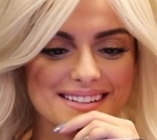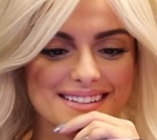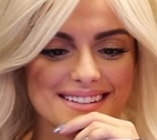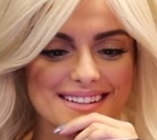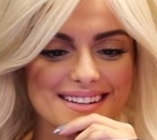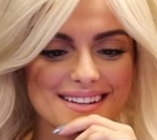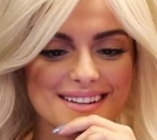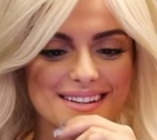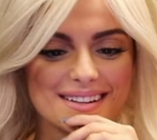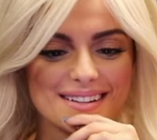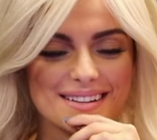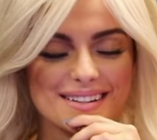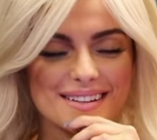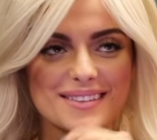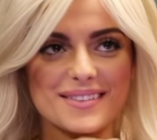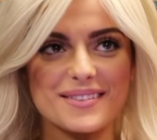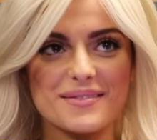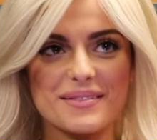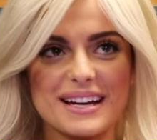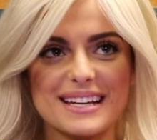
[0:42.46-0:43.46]

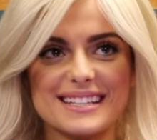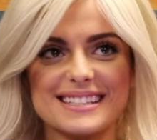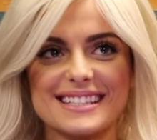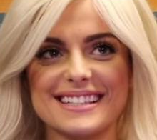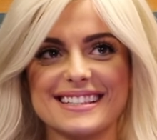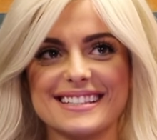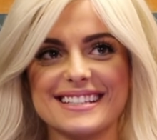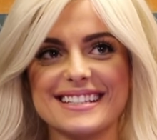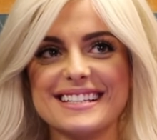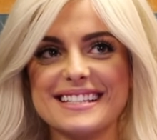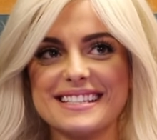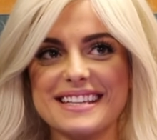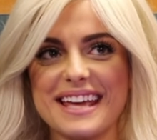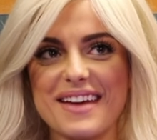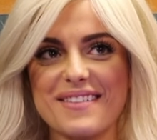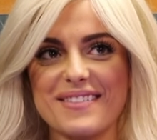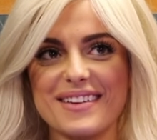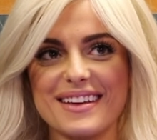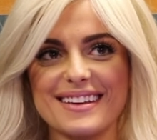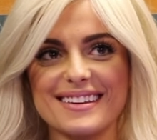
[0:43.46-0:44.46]
uh, my assistant
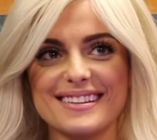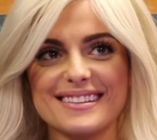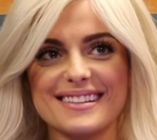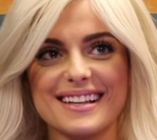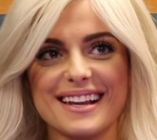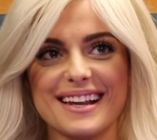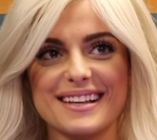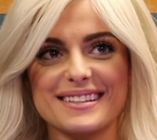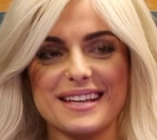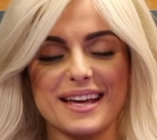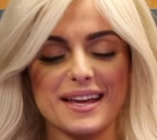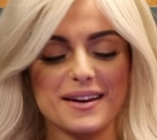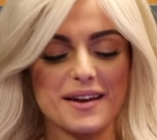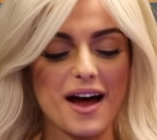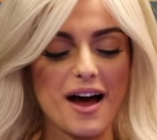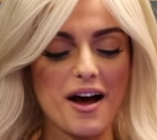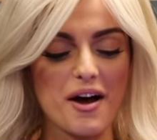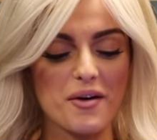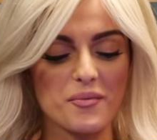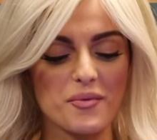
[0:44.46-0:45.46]
Davis, and I said,
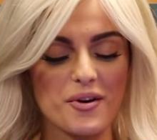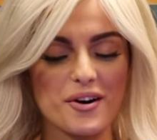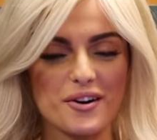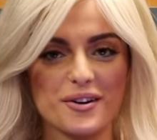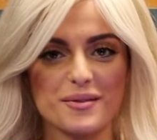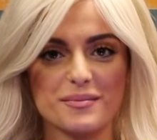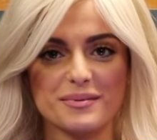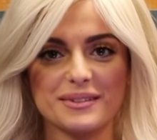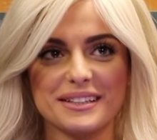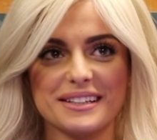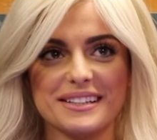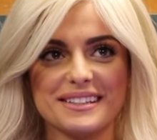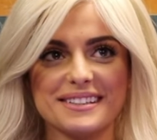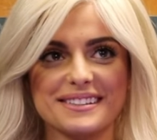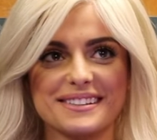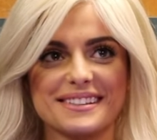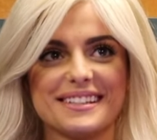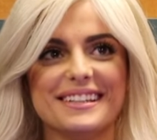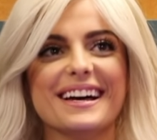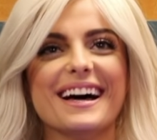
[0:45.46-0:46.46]
hot water
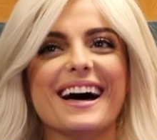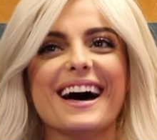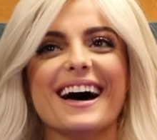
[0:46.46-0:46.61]
please,